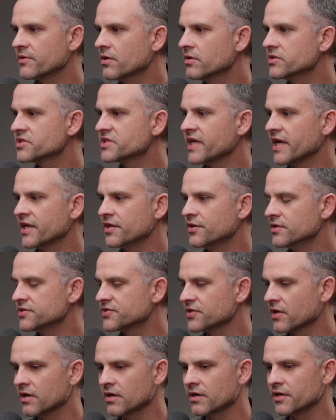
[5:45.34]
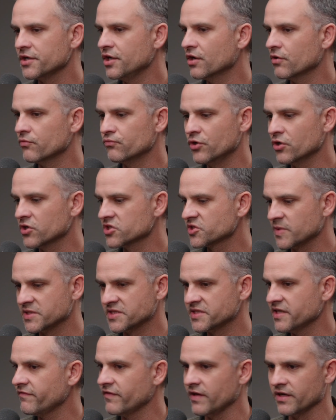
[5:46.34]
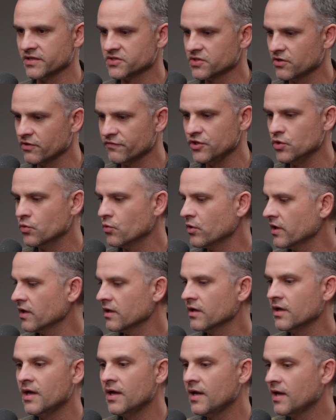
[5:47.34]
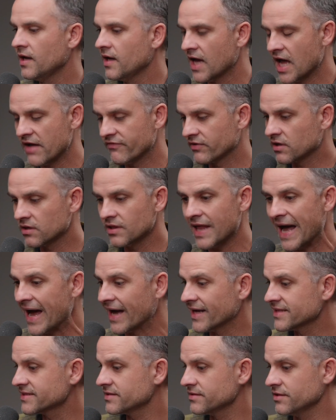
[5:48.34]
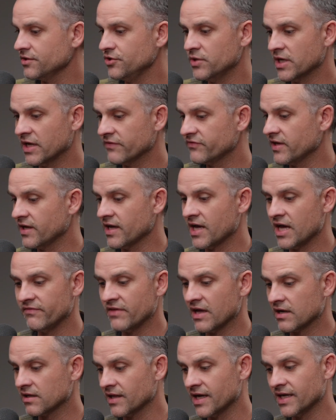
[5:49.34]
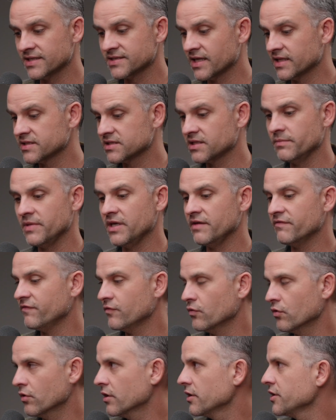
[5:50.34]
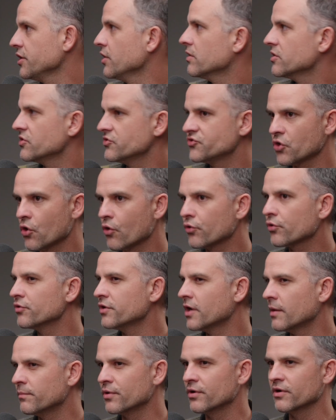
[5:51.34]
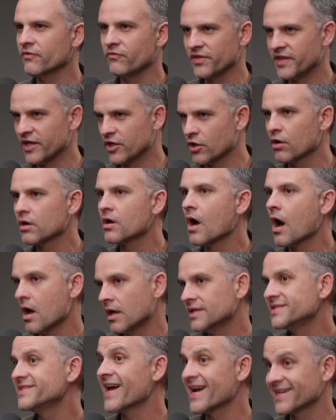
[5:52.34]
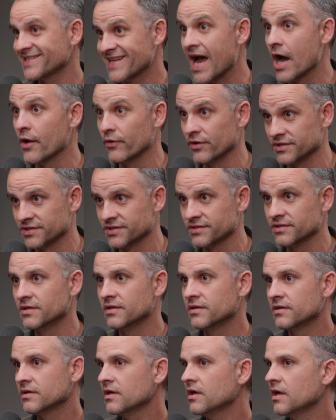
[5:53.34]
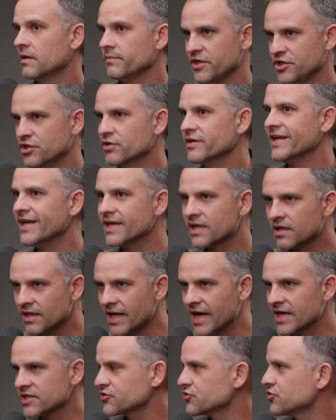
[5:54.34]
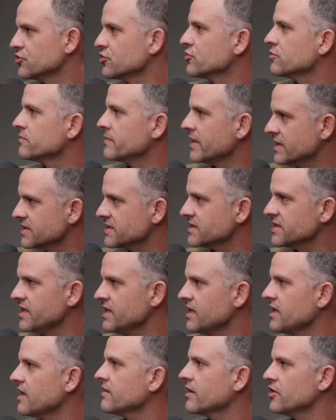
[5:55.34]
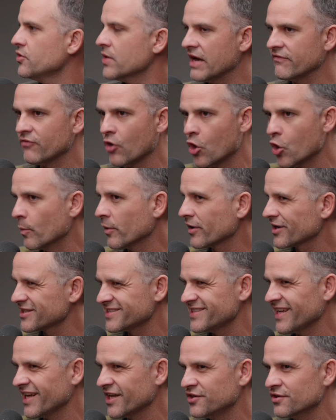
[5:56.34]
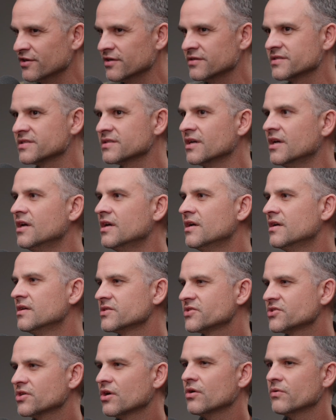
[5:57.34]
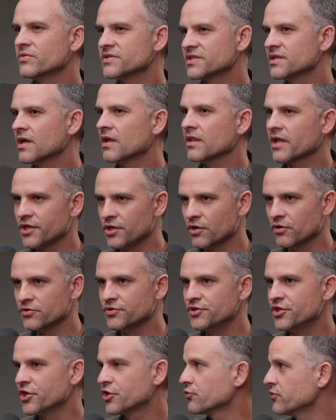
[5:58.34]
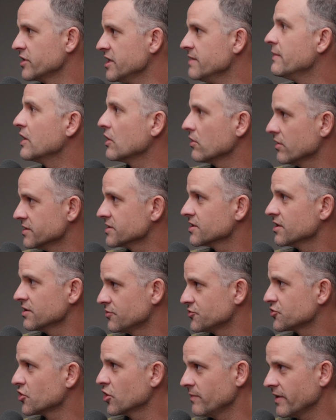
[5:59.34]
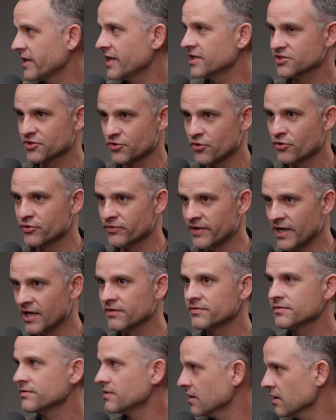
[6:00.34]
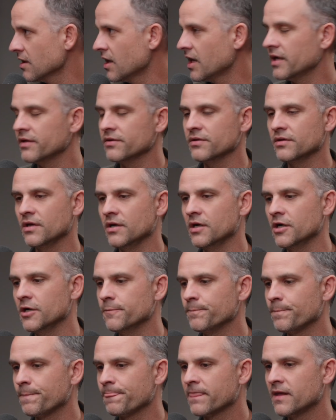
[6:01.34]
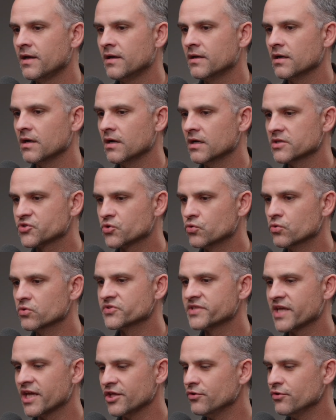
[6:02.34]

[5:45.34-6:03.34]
of those standards are, you know, real specific. So if you want to have a class, you have to have that class has to meet for, you know, total number of what they call contact hours mm-hmm. um, that you're in a classroom, in a seat, that you have homework standards. So it's not like, you know, degree mill is a term that gets thrown around sure. a lot. Um, uh, schools that